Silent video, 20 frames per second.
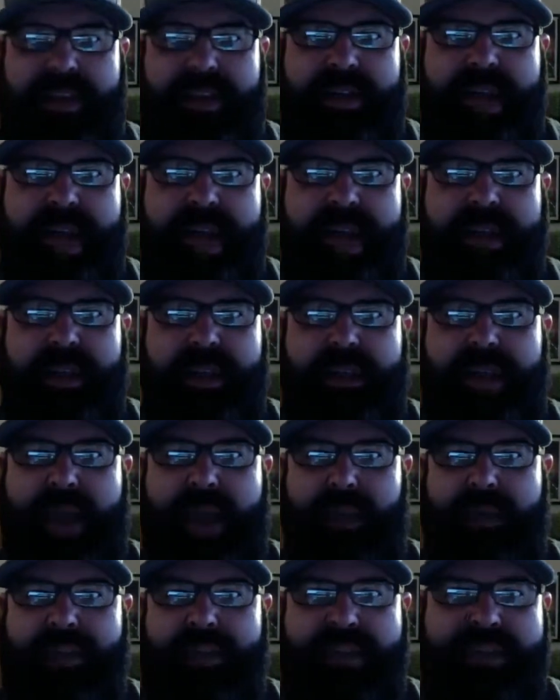And that
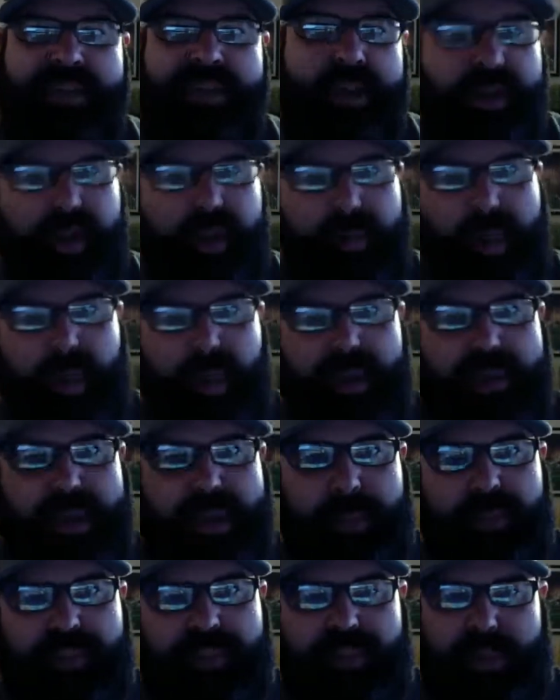was considered a bonus
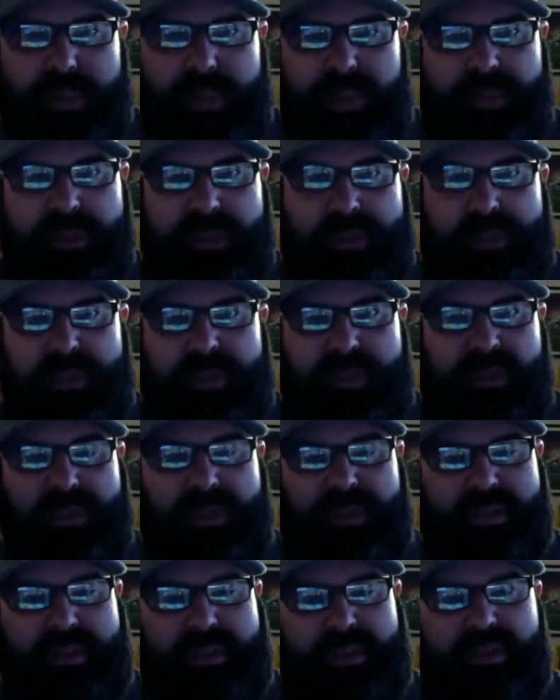episode.
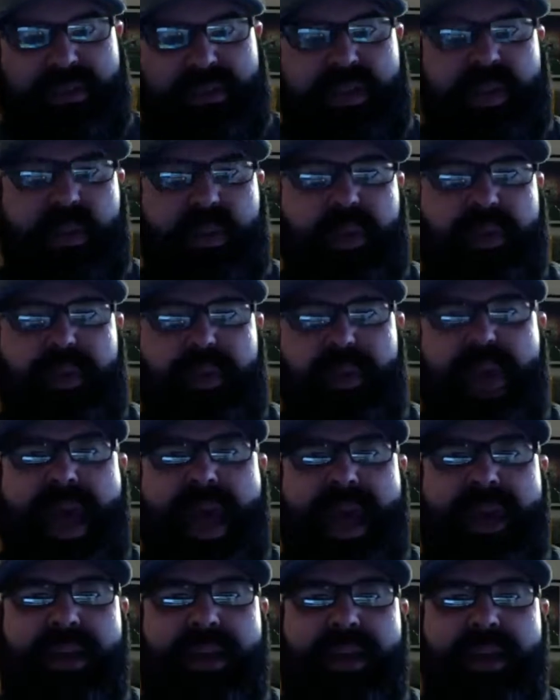So we'll do
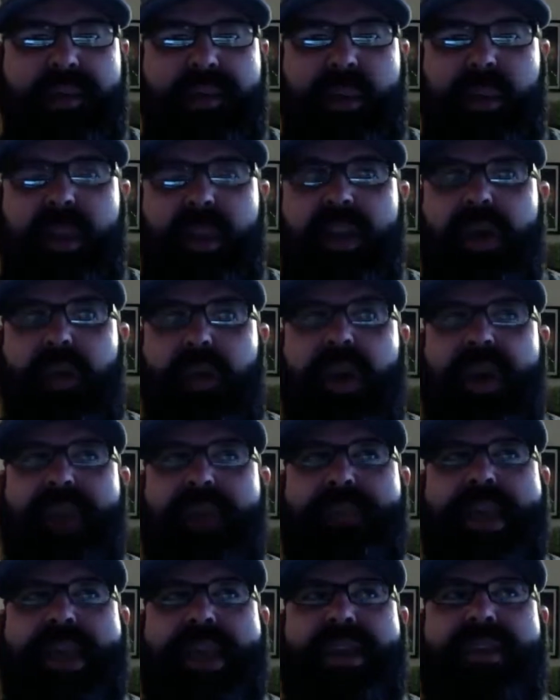that. But we don't want to
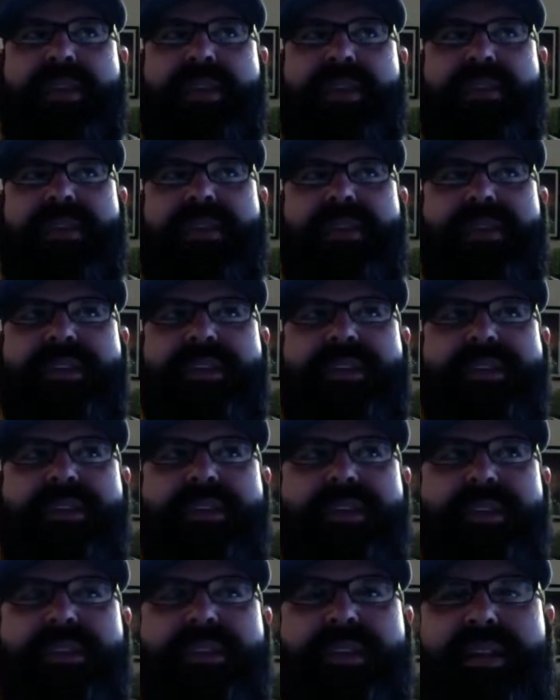make
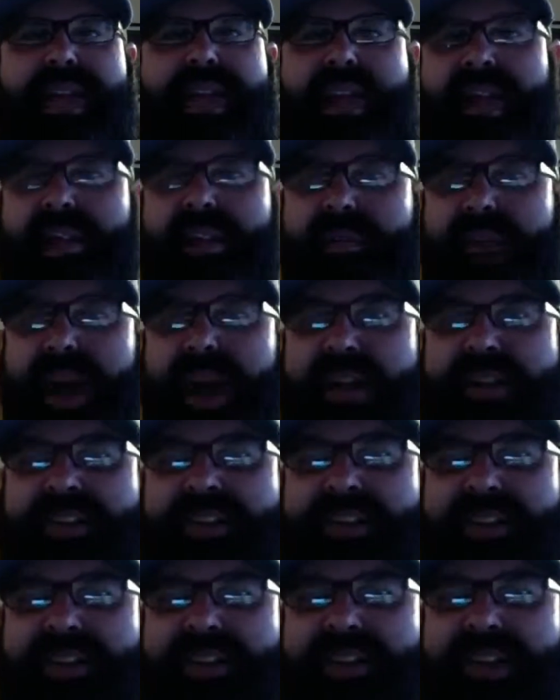King of the
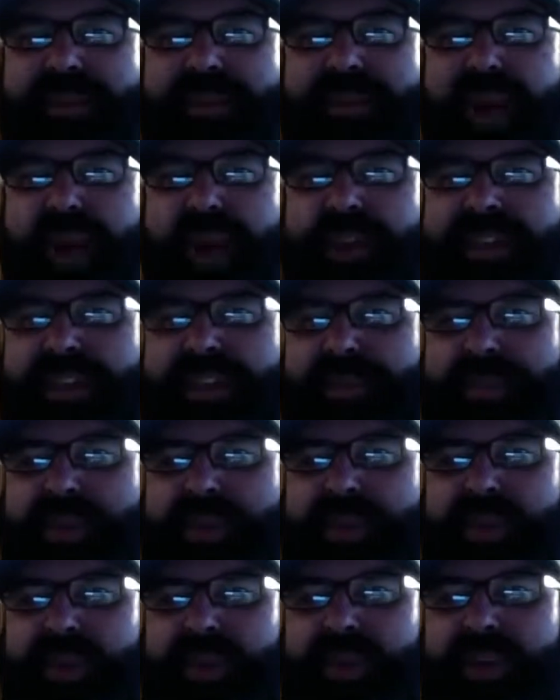Monsters a bonus
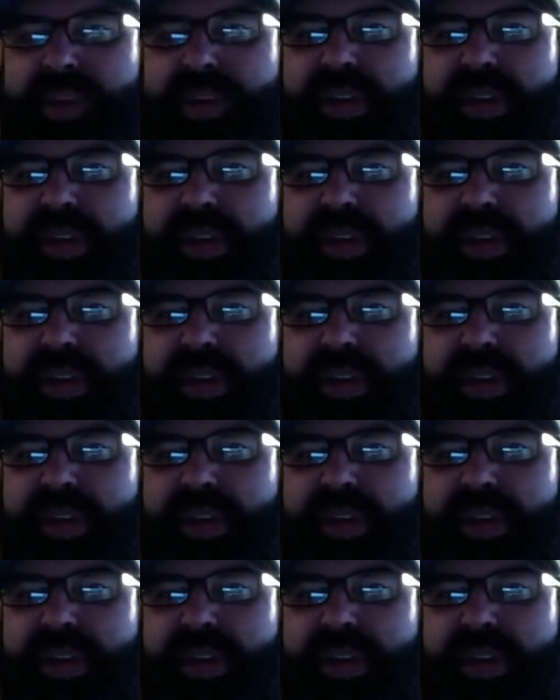episode.